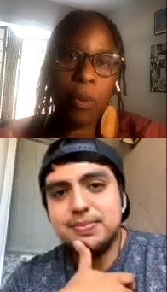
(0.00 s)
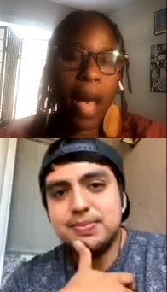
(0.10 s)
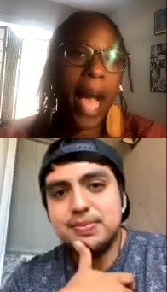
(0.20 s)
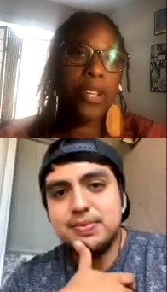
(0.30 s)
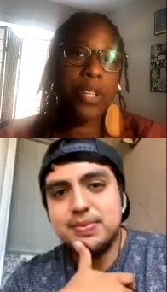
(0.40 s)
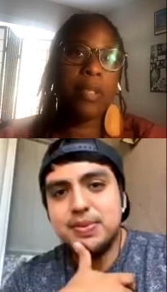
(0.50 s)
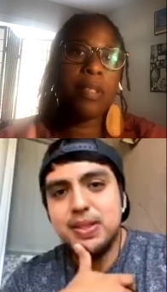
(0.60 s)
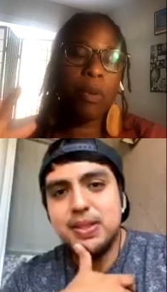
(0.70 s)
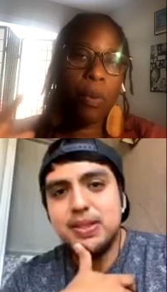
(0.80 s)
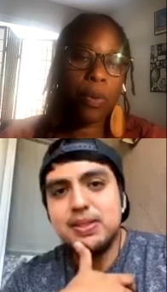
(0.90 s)
Speaker 1: actions right.
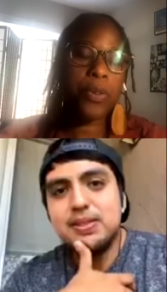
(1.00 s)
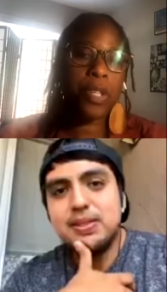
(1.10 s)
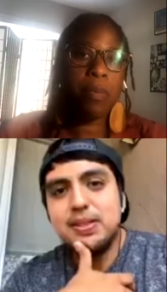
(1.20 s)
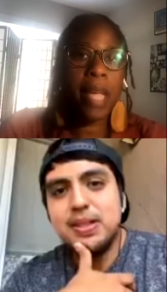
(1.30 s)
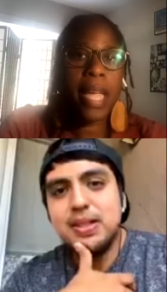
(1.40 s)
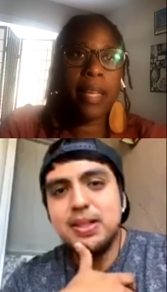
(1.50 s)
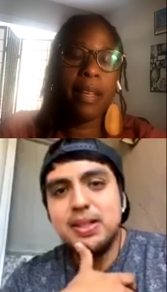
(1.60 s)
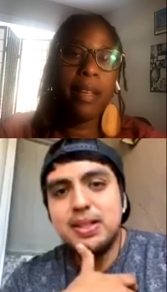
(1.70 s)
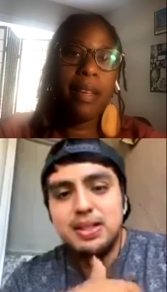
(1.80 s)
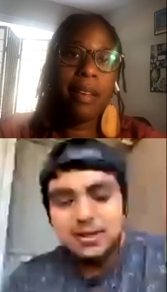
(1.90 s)
in order to make
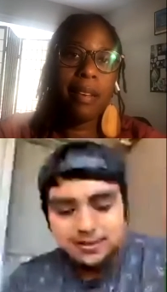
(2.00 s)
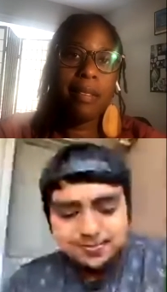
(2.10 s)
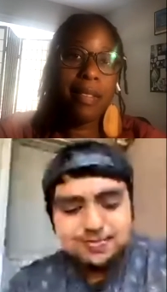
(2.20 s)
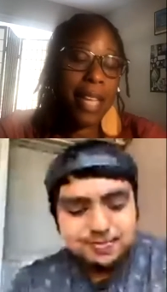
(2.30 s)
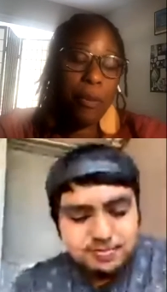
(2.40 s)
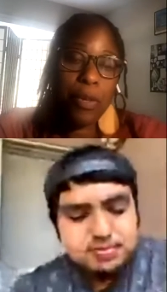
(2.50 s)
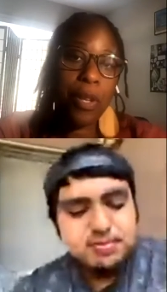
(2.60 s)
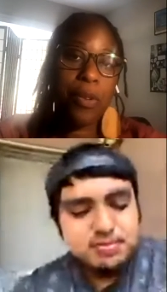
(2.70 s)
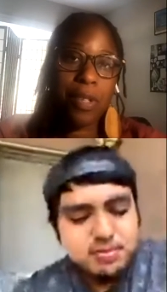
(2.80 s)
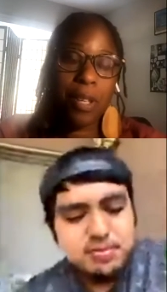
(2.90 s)
to get
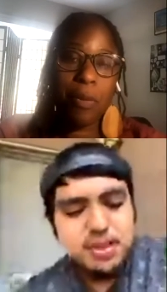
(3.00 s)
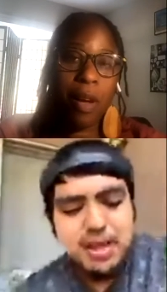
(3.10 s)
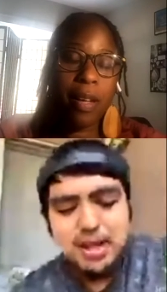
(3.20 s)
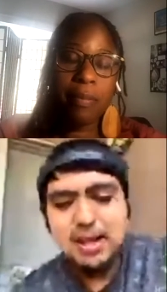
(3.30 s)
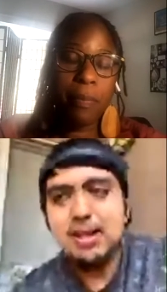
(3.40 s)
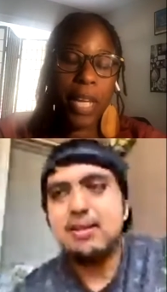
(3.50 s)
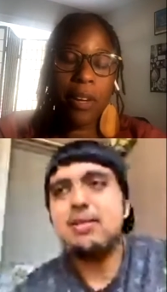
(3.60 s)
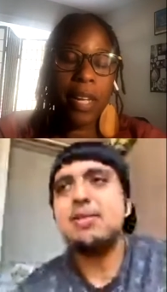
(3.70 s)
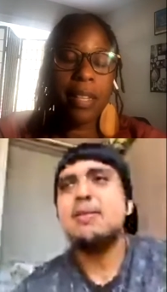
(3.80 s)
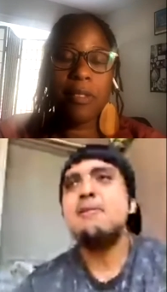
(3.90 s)
results that you yeah. want
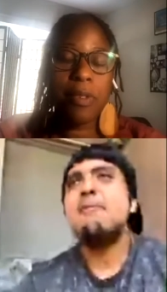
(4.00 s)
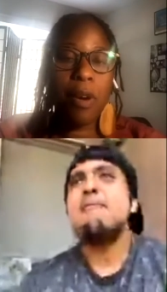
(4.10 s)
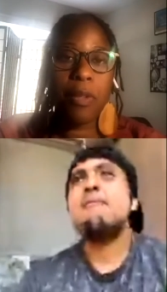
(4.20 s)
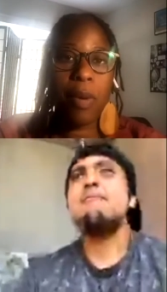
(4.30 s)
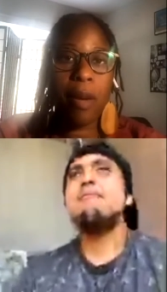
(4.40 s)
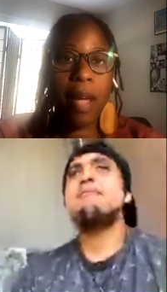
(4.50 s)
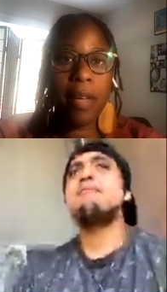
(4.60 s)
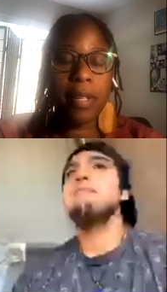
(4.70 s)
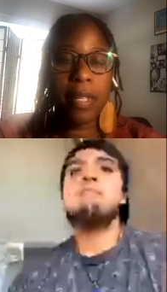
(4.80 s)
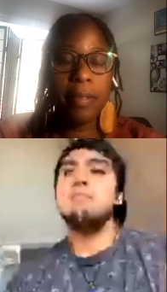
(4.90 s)
period there's no other way
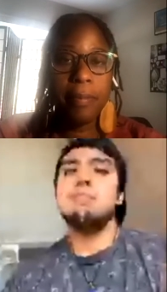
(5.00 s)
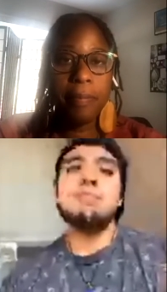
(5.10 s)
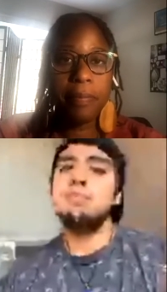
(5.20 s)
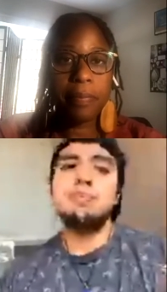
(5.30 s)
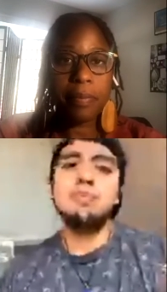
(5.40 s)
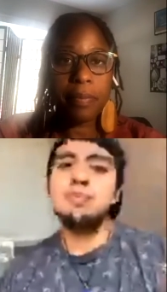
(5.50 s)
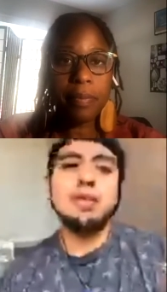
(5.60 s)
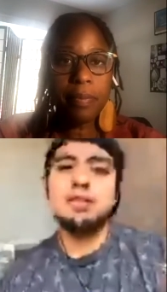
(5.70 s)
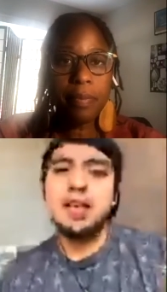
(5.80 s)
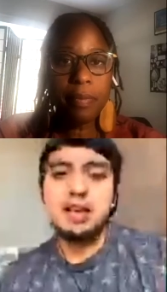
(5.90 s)
around it
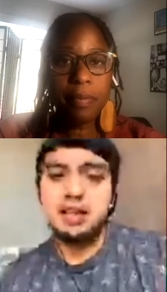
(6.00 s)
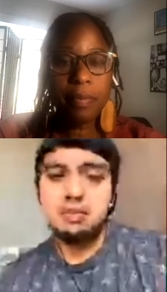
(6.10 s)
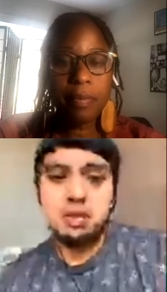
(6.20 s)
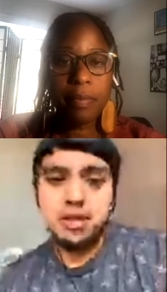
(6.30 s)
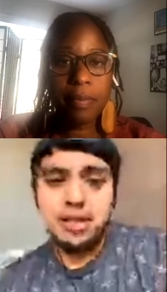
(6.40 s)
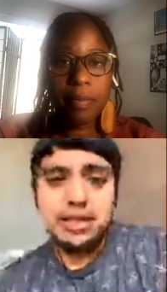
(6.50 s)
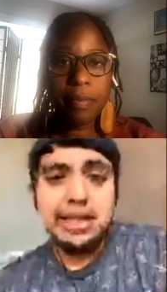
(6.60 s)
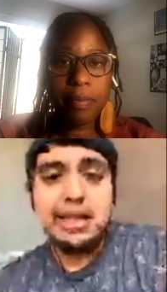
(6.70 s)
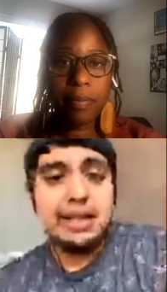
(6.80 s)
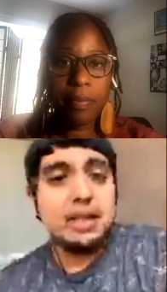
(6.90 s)
Speaker 2: Exactly, buddy.
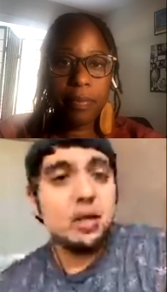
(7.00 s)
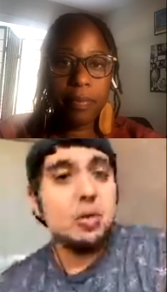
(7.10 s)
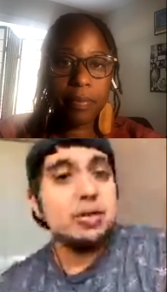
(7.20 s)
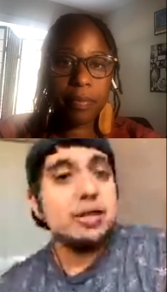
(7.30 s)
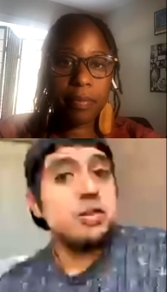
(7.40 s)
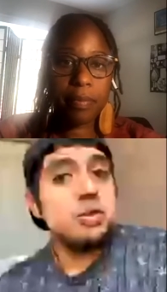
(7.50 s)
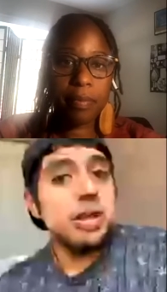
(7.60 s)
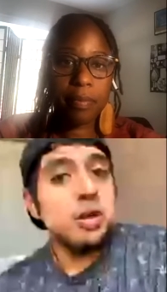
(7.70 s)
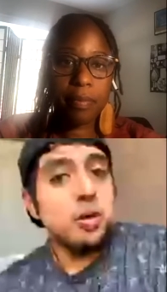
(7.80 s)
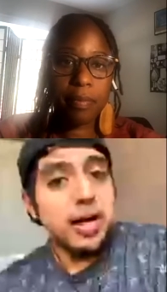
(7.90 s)
And they go, they do, they
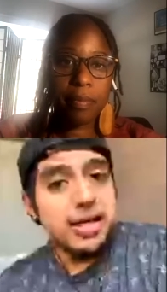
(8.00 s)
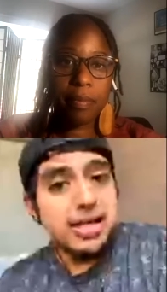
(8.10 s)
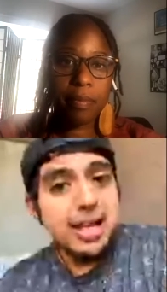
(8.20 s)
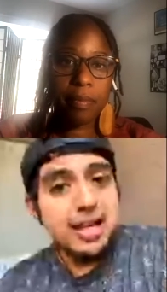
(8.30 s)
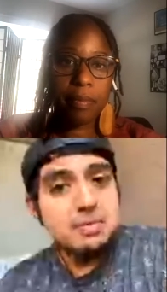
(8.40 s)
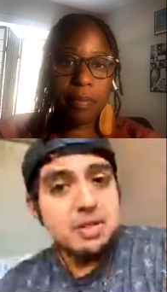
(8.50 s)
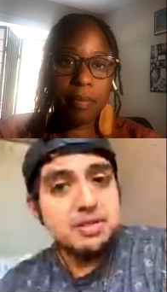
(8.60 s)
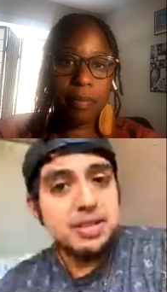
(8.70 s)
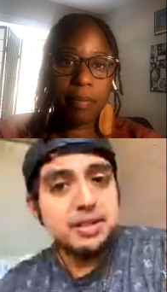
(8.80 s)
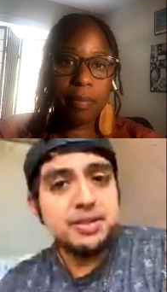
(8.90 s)
go hand in hand,
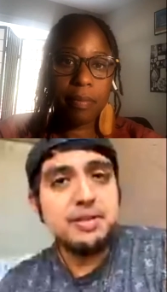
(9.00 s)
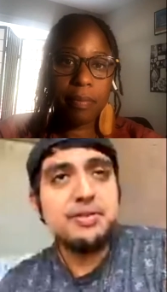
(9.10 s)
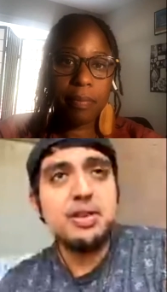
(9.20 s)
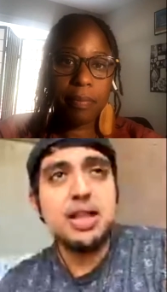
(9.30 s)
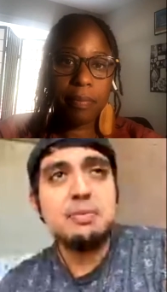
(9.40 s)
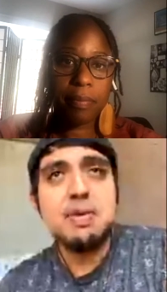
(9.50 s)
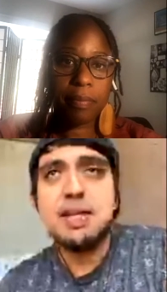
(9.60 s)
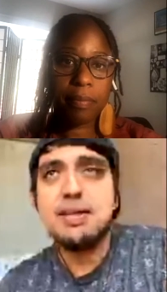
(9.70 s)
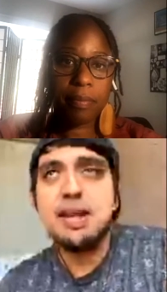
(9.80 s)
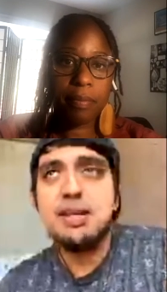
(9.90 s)
Misty, because I feel like
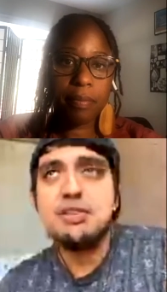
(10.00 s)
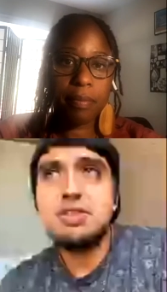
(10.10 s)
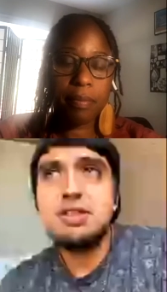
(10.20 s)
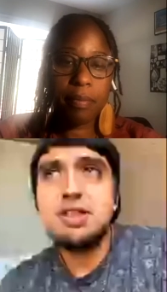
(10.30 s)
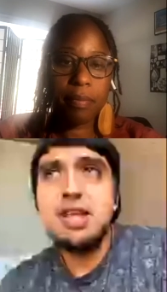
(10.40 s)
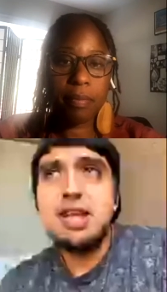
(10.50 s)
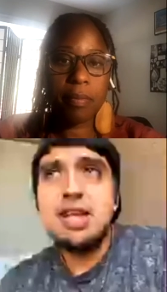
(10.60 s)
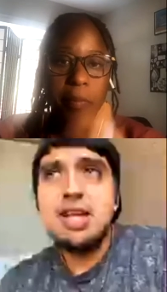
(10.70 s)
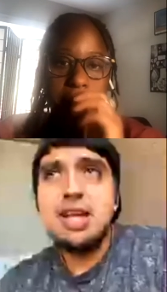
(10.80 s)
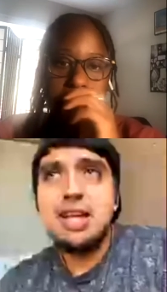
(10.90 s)
meditation
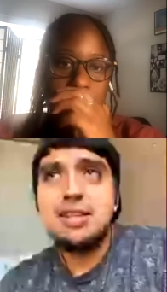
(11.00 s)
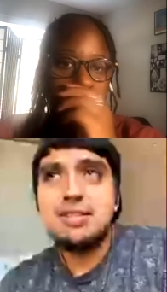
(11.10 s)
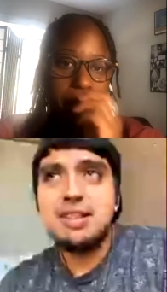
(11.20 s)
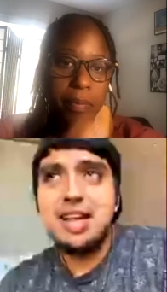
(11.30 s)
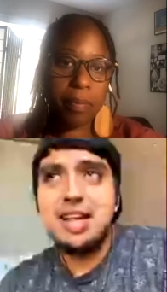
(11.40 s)
it's like